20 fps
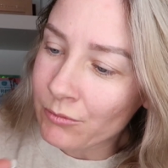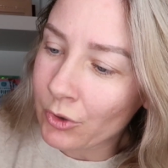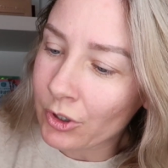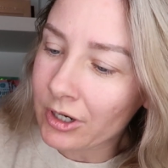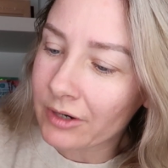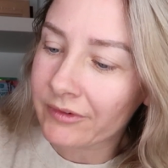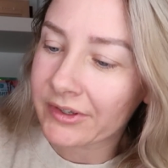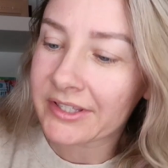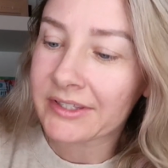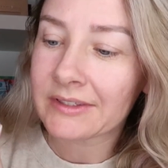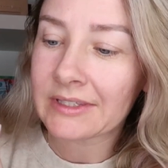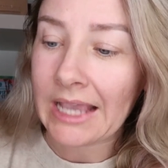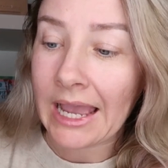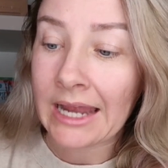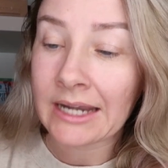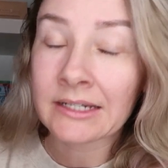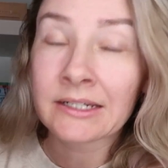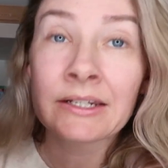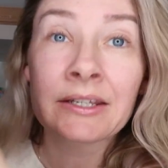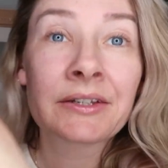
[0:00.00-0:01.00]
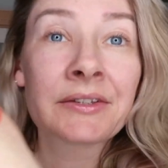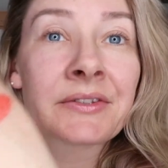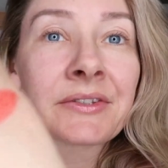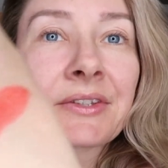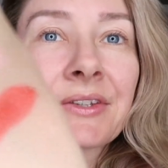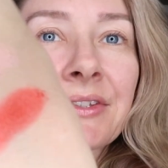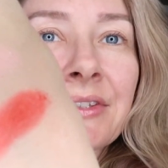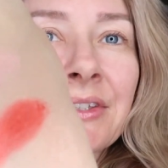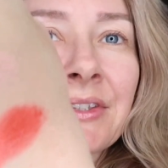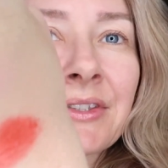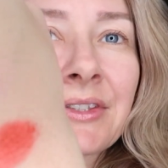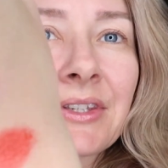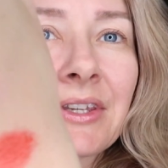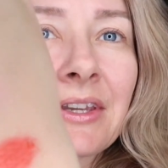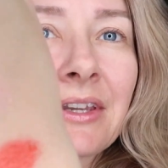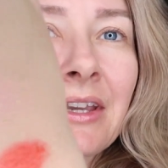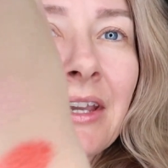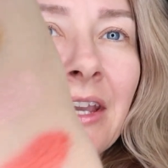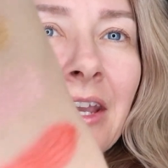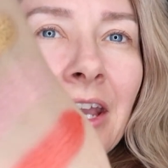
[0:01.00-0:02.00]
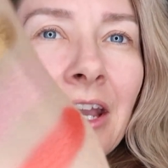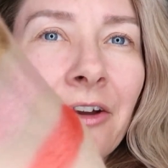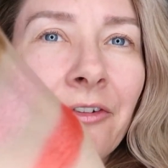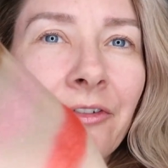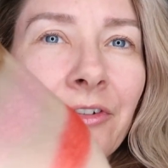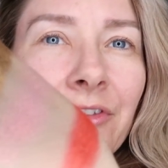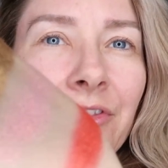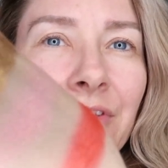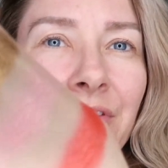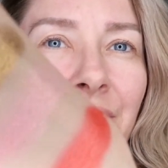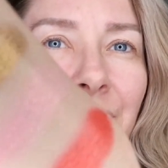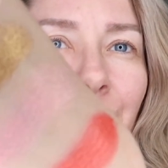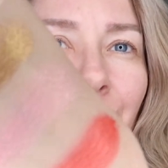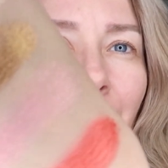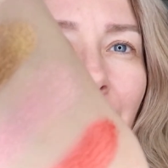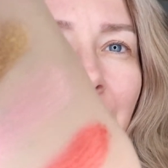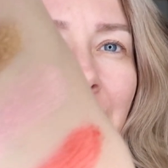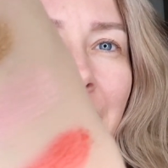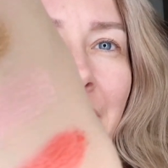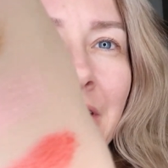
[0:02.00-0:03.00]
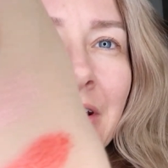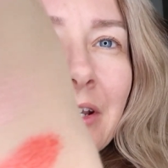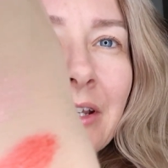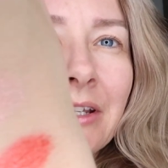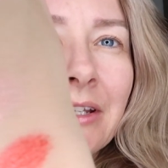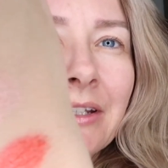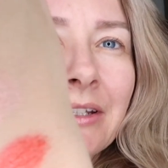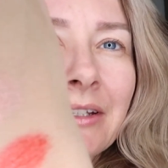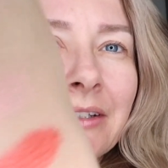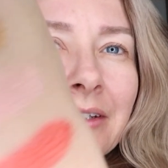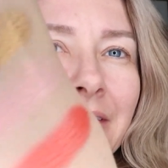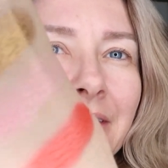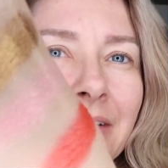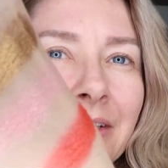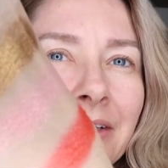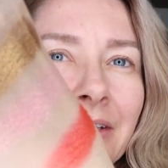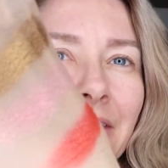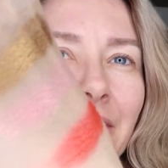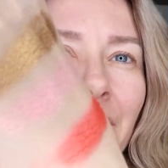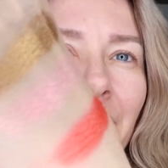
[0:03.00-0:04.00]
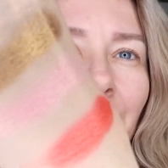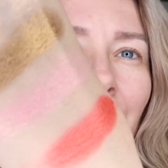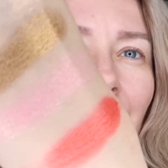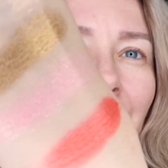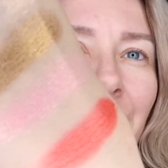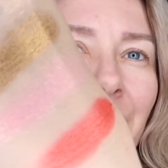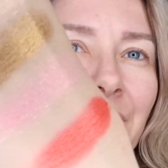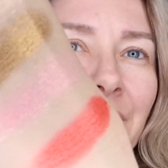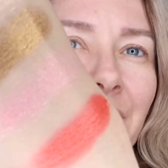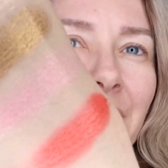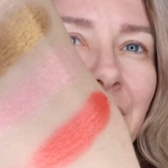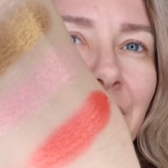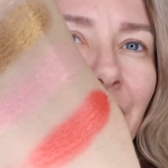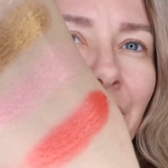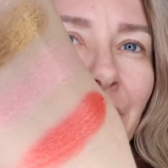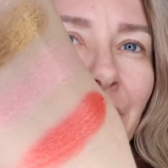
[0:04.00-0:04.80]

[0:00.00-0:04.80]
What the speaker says: more of a satin consistency for this one, where this is